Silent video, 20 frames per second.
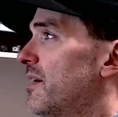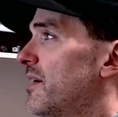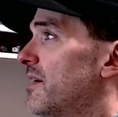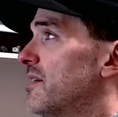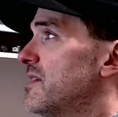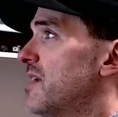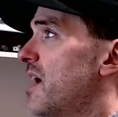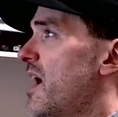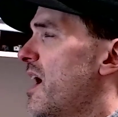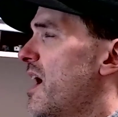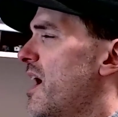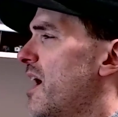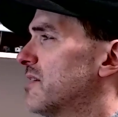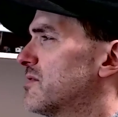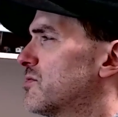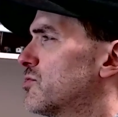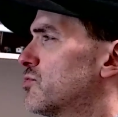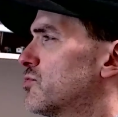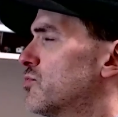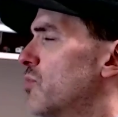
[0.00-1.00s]
Yeah,
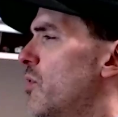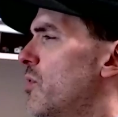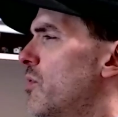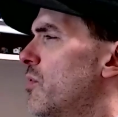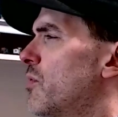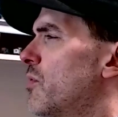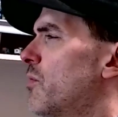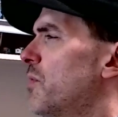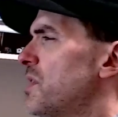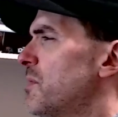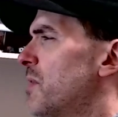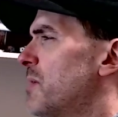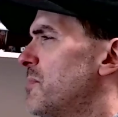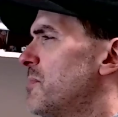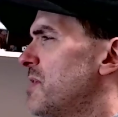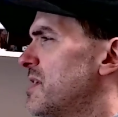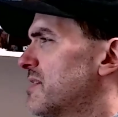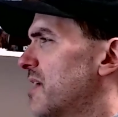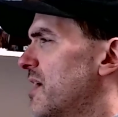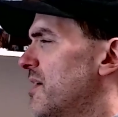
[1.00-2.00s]
so, what do you want
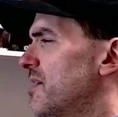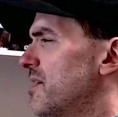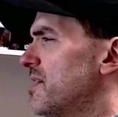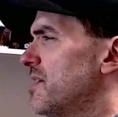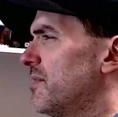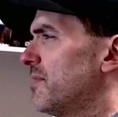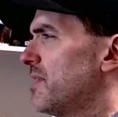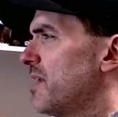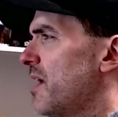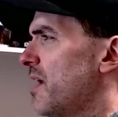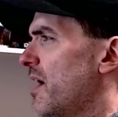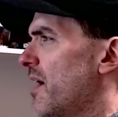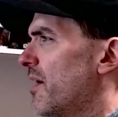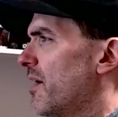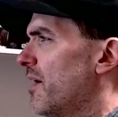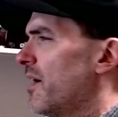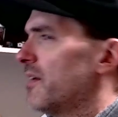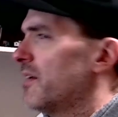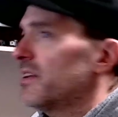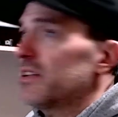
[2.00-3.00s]
me to tell you?
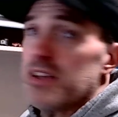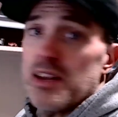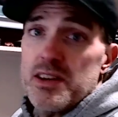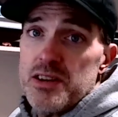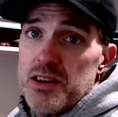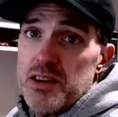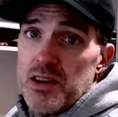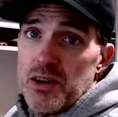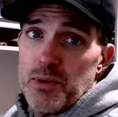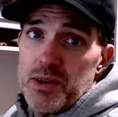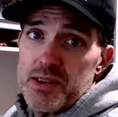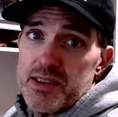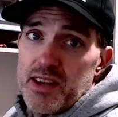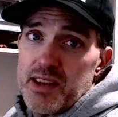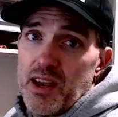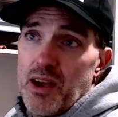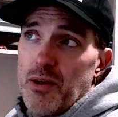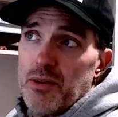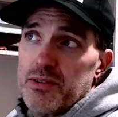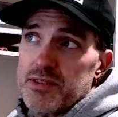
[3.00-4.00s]
Yeah, the 10-year went
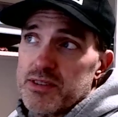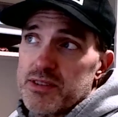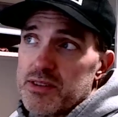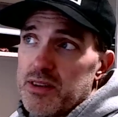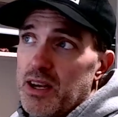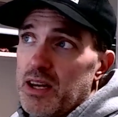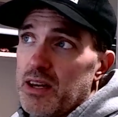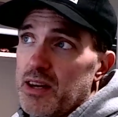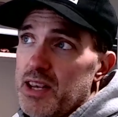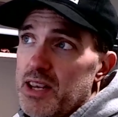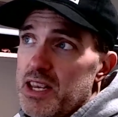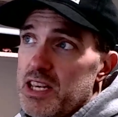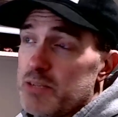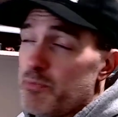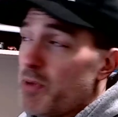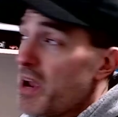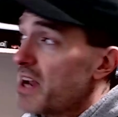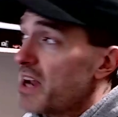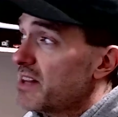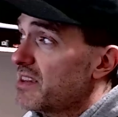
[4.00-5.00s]
down slightly. It's
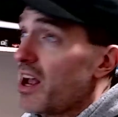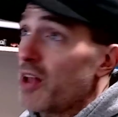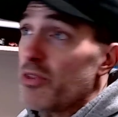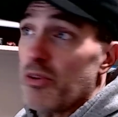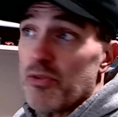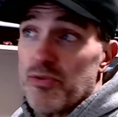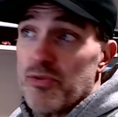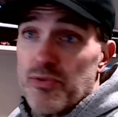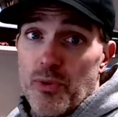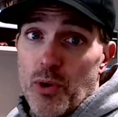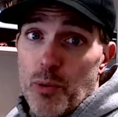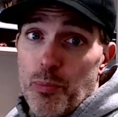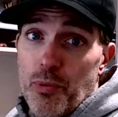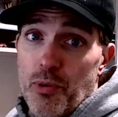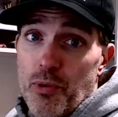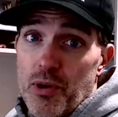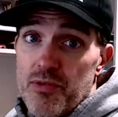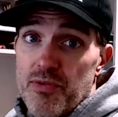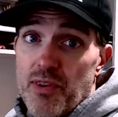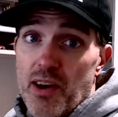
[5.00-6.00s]
back down to
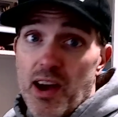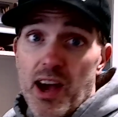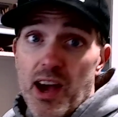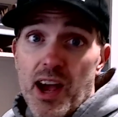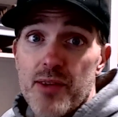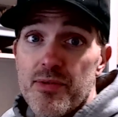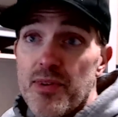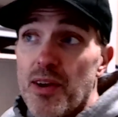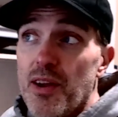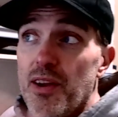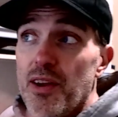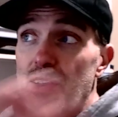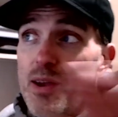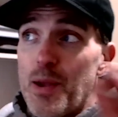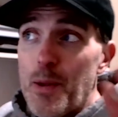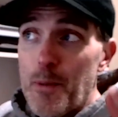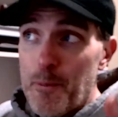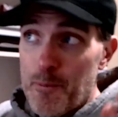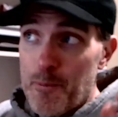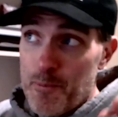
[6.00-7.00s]
4.5.
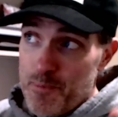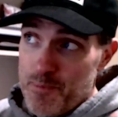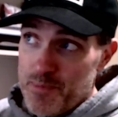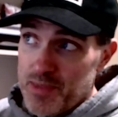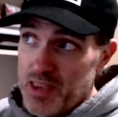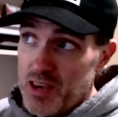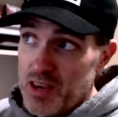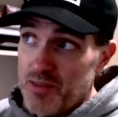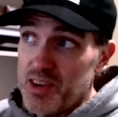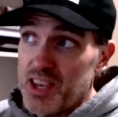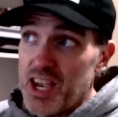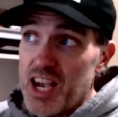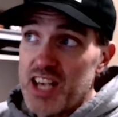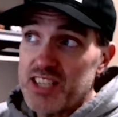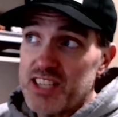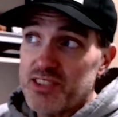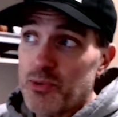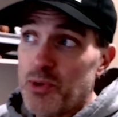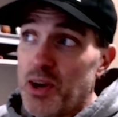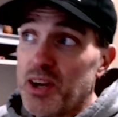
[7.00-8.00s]
If you
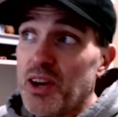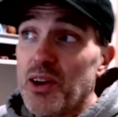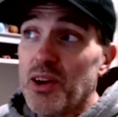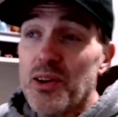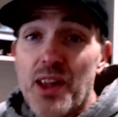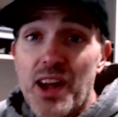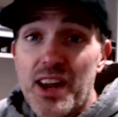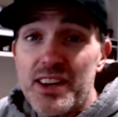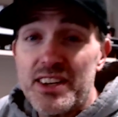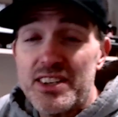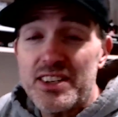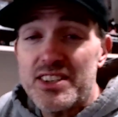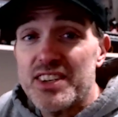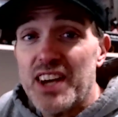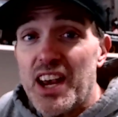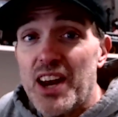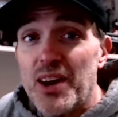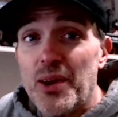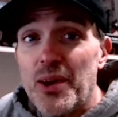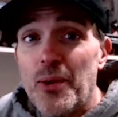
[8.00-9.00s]
guys are regular on the
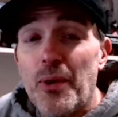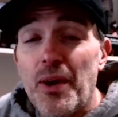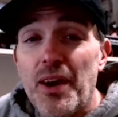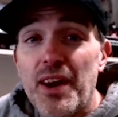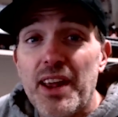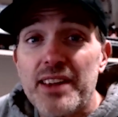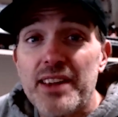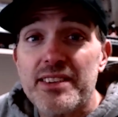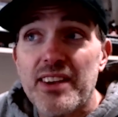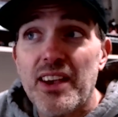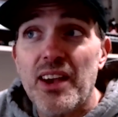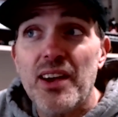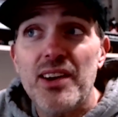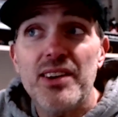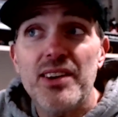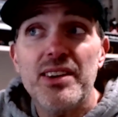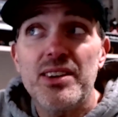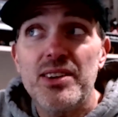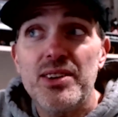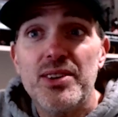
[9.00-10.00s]
channel, what did I
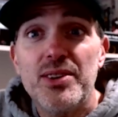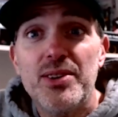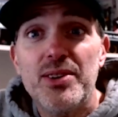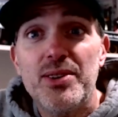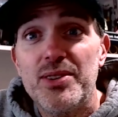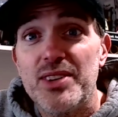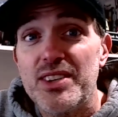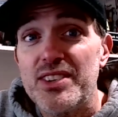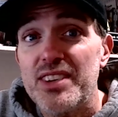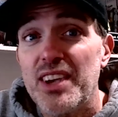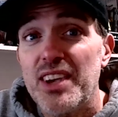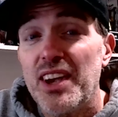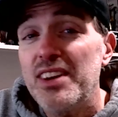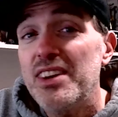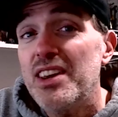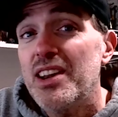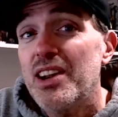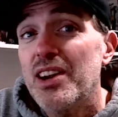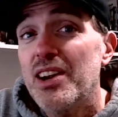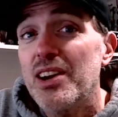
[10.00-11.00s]
tell you? The
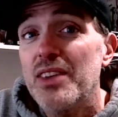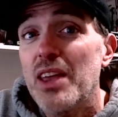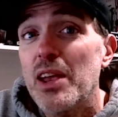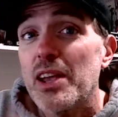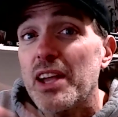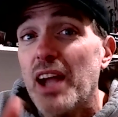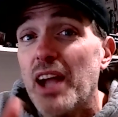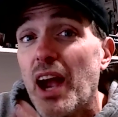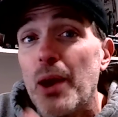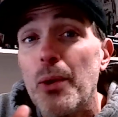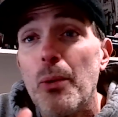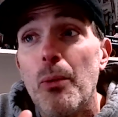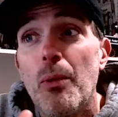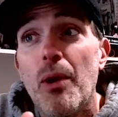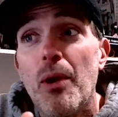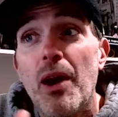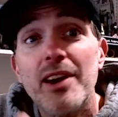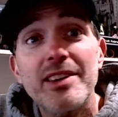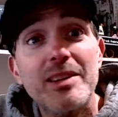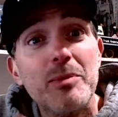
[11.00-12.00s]
10-year, they kind of
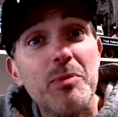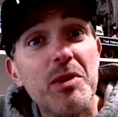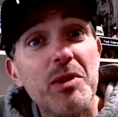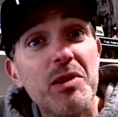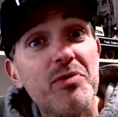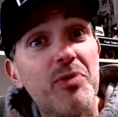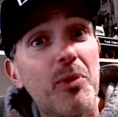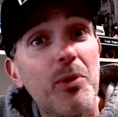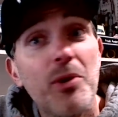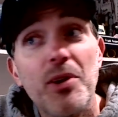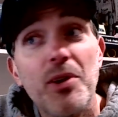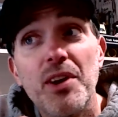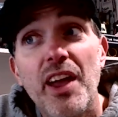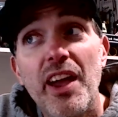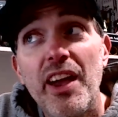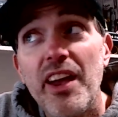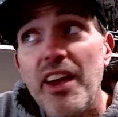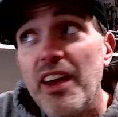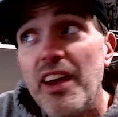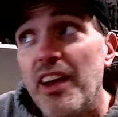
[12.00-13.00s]
want it to be
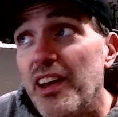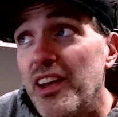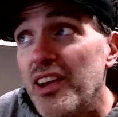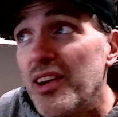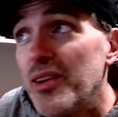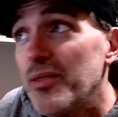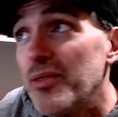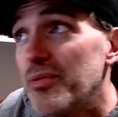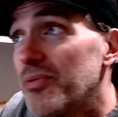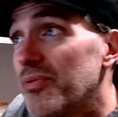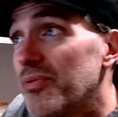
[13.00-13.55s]
4.5.